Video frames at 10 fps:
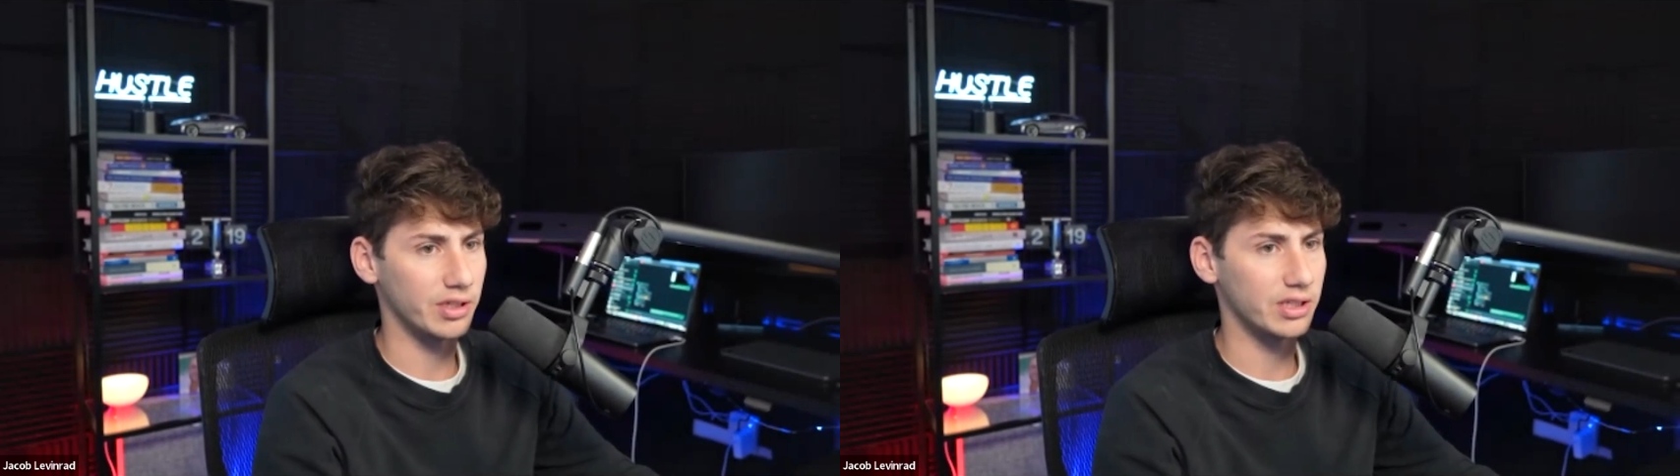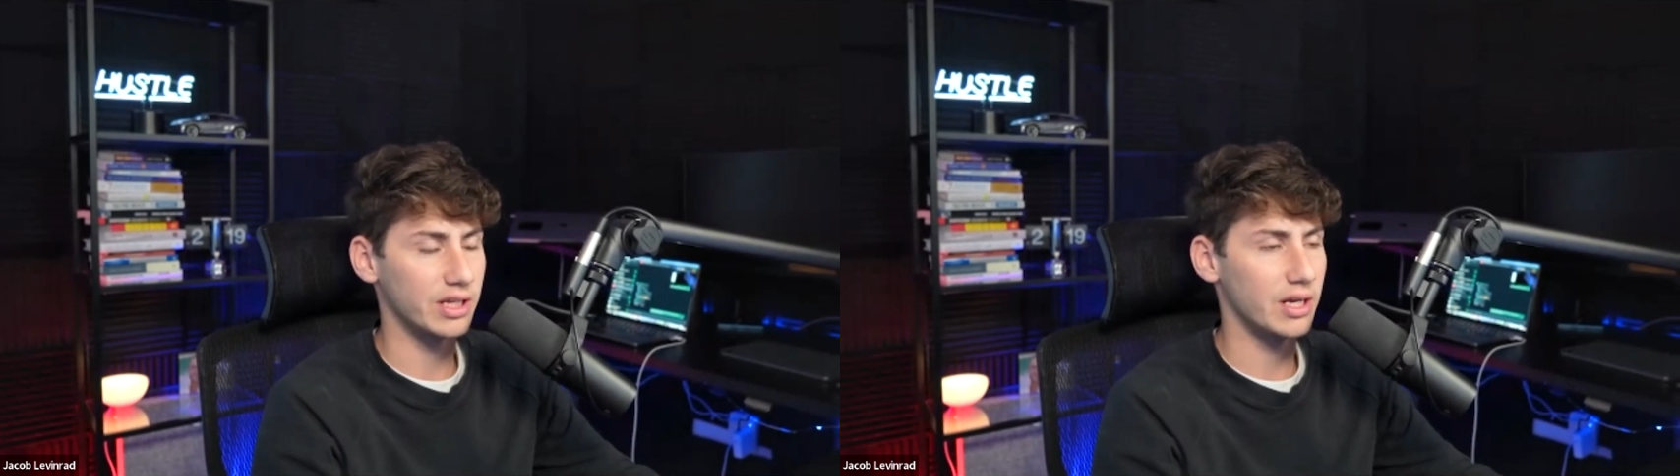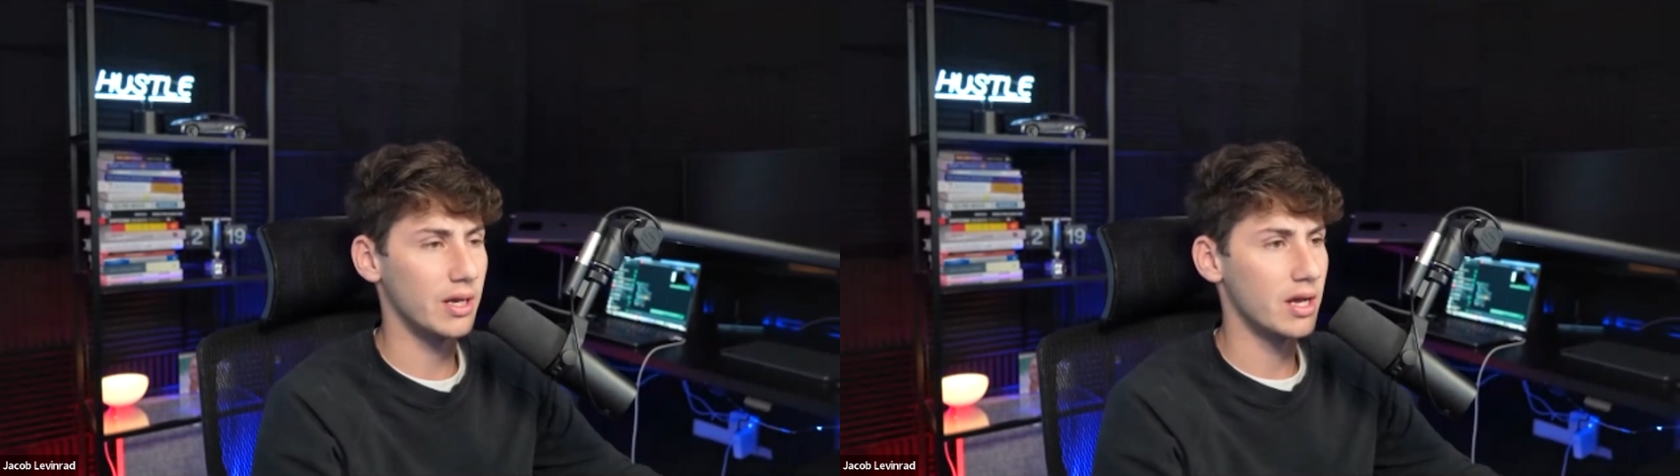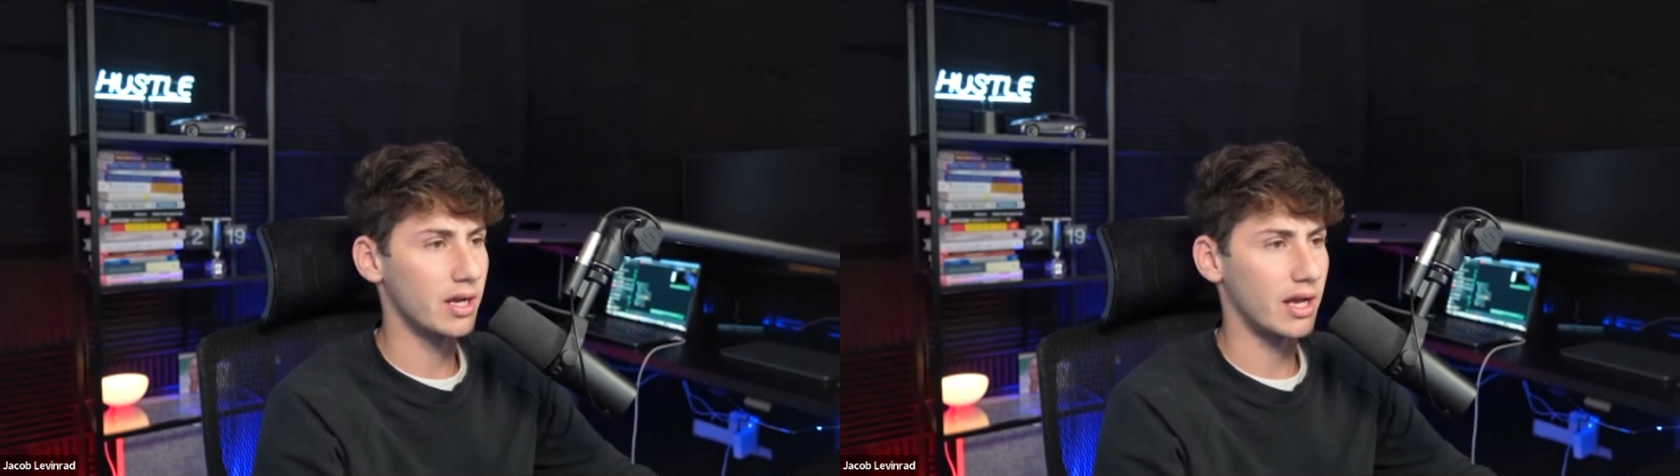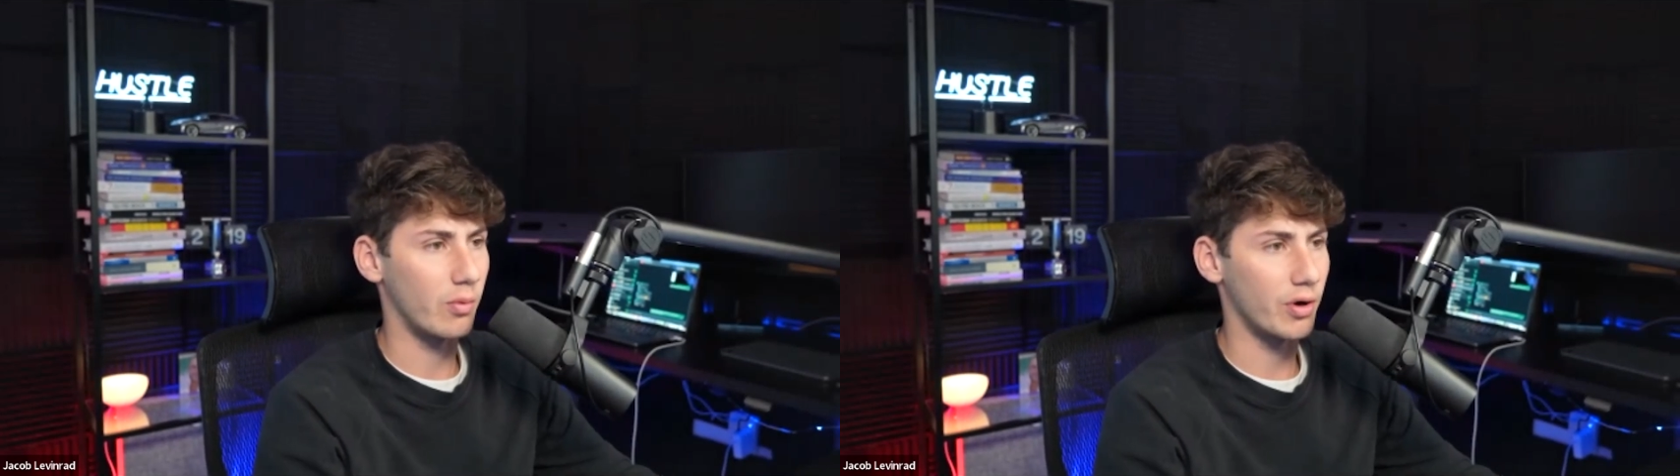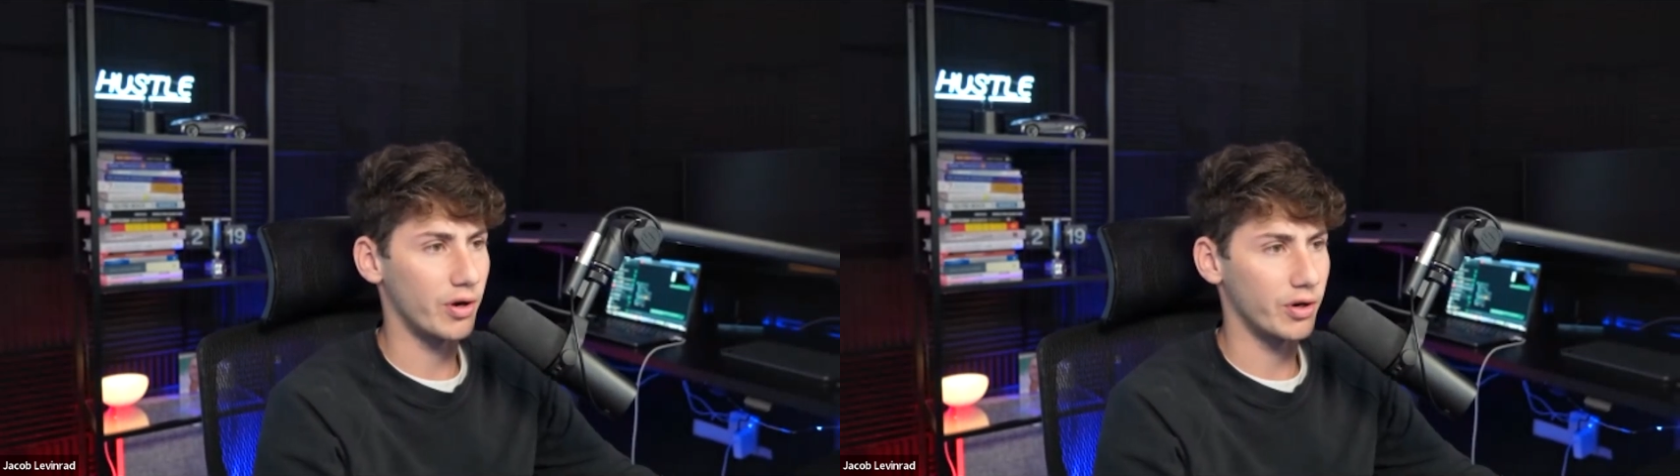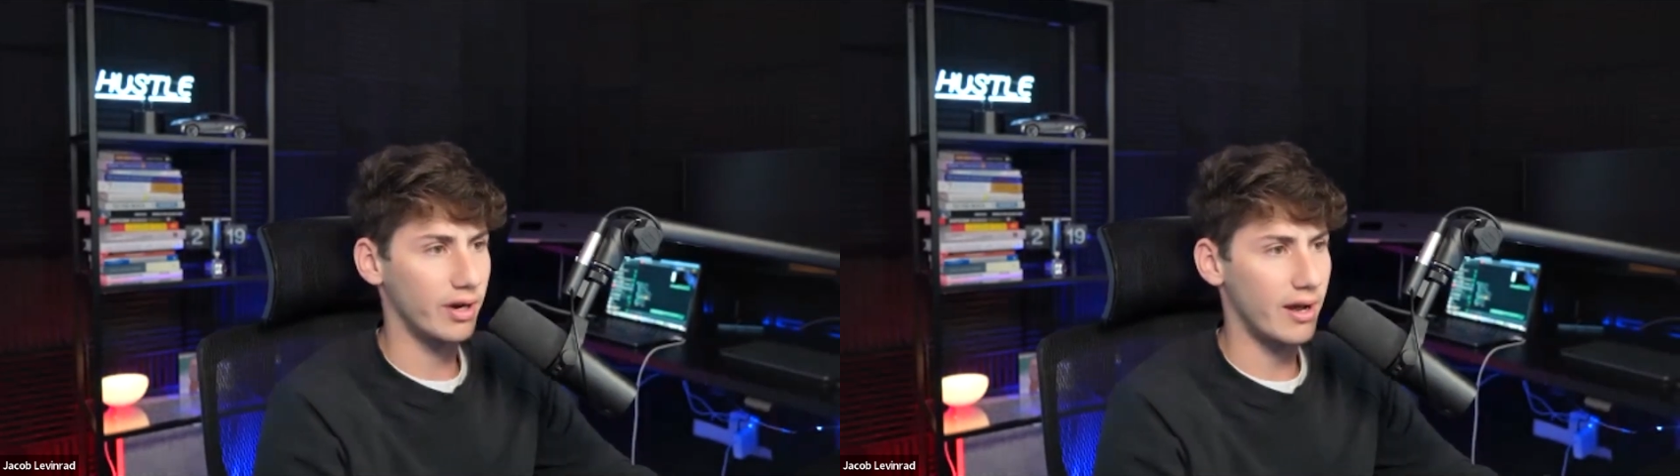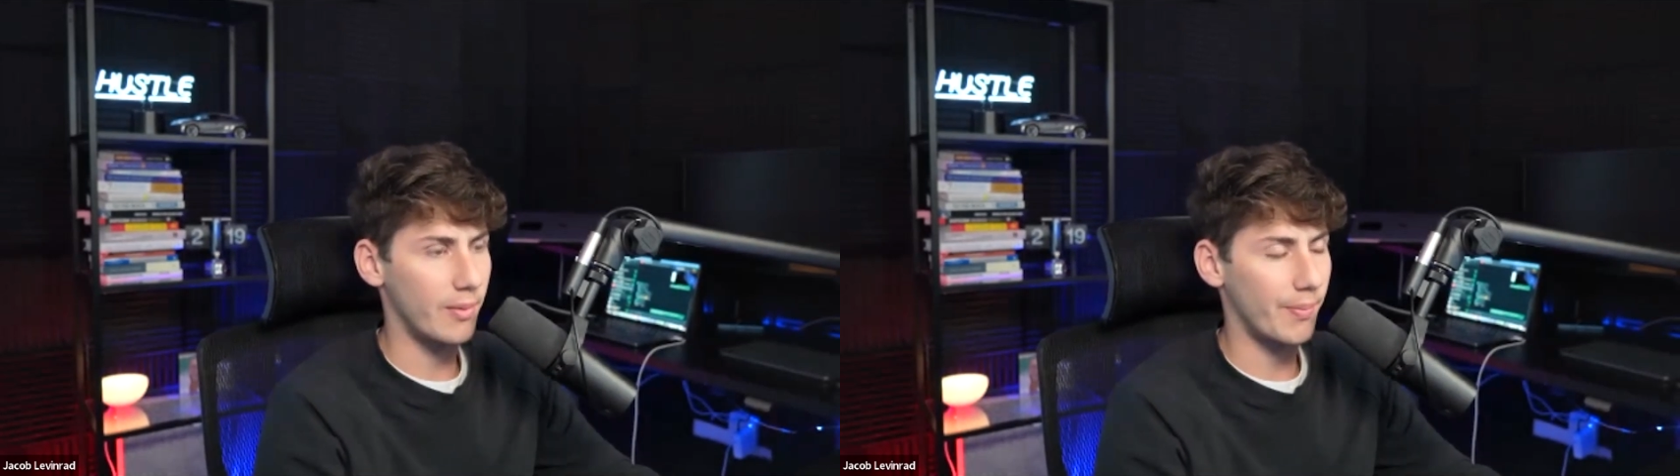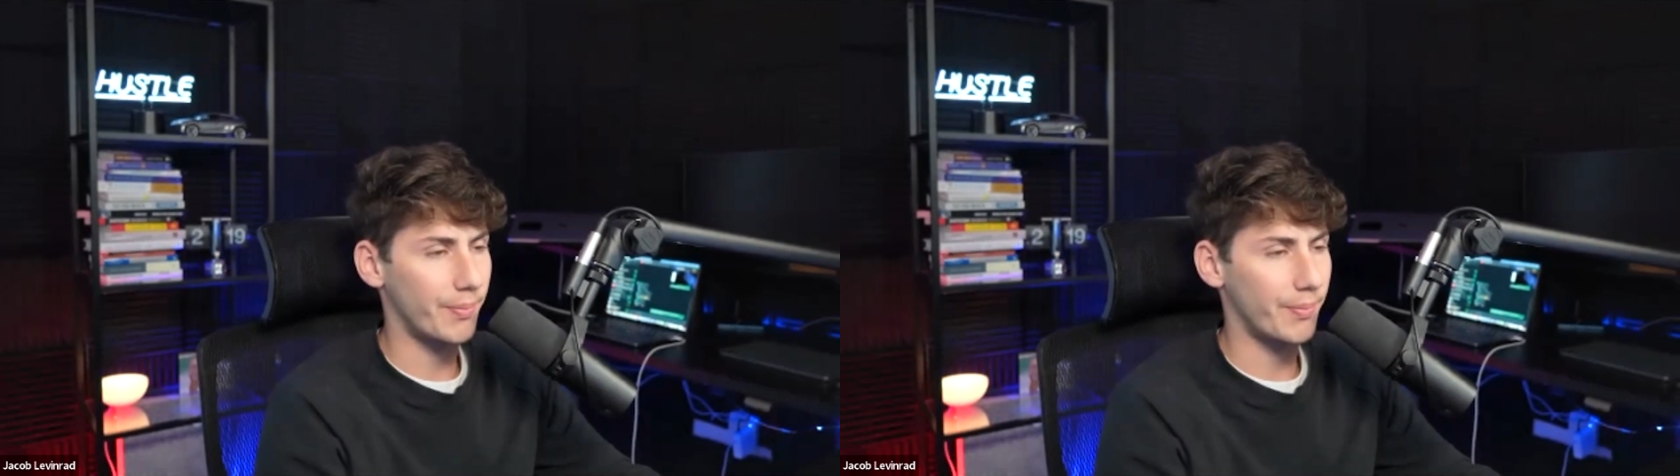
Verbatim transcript: to see kind of what you're doing now?